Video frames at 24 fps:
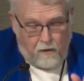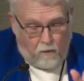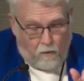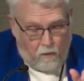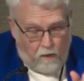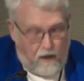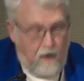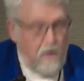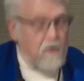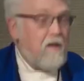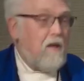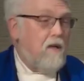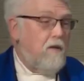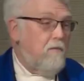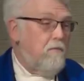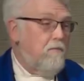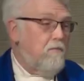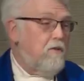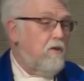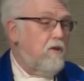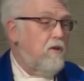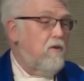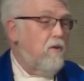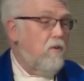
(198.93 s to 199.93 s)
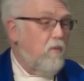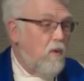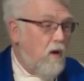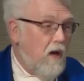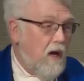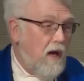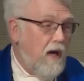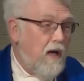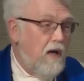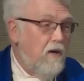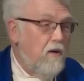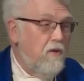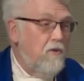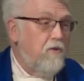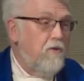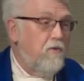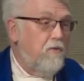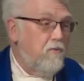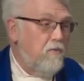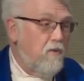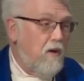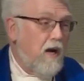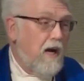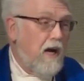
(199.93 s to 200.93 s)
welcome to the wild
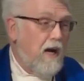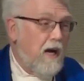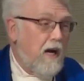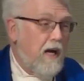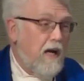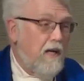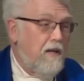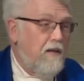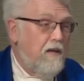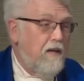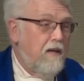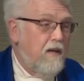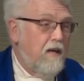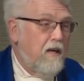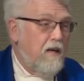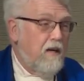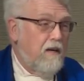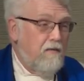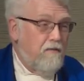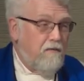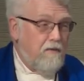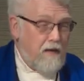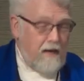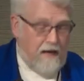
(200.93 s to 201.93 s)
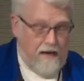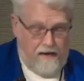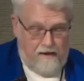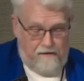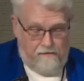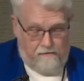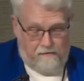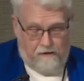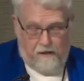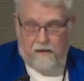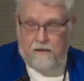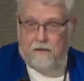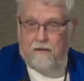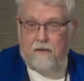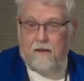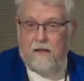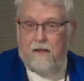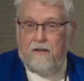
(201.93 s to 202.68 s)
ride of Advent.